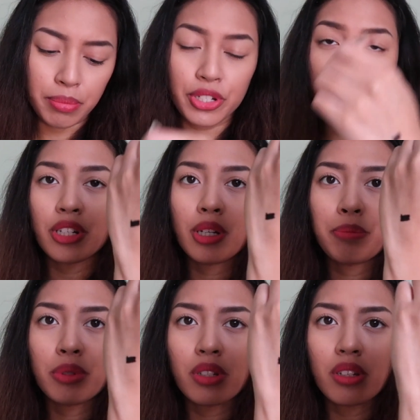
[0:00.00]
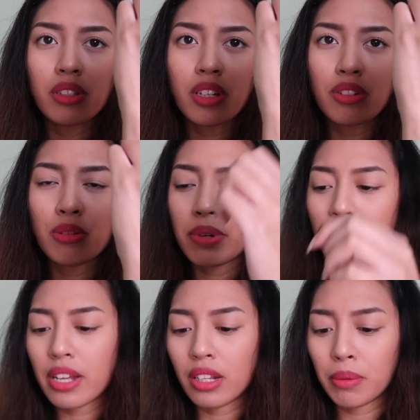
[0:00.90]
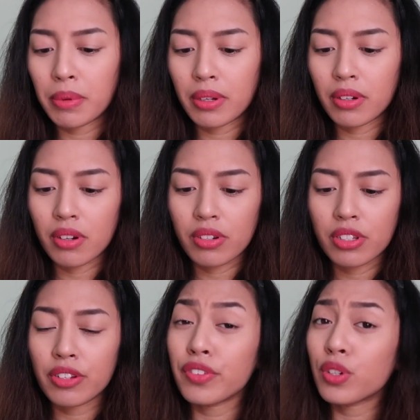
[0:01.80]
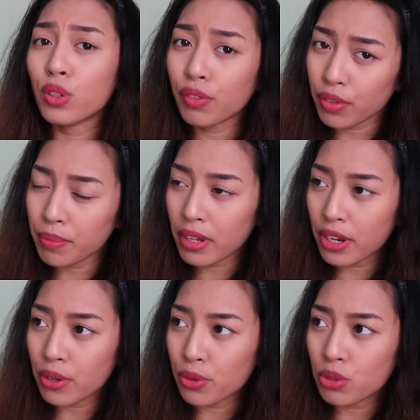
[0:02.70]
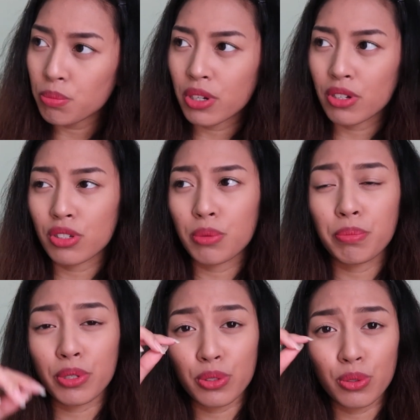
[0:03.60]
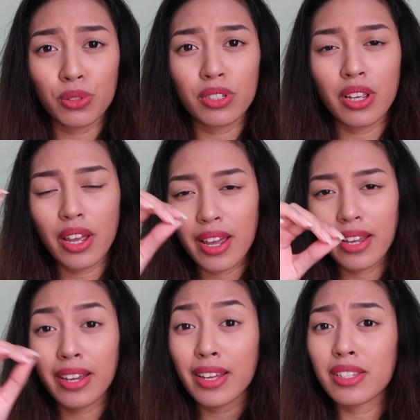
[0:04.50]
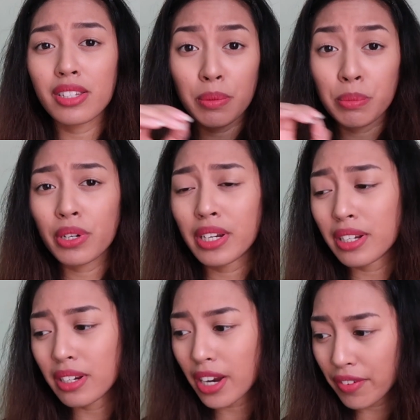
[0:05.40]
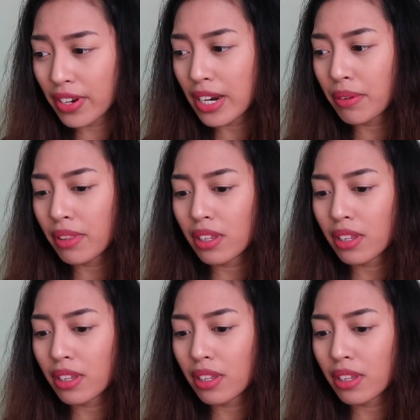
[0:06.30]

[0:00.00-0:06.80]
brush tips tend to be a little bit difficult for me to use because the bristles can separate every now and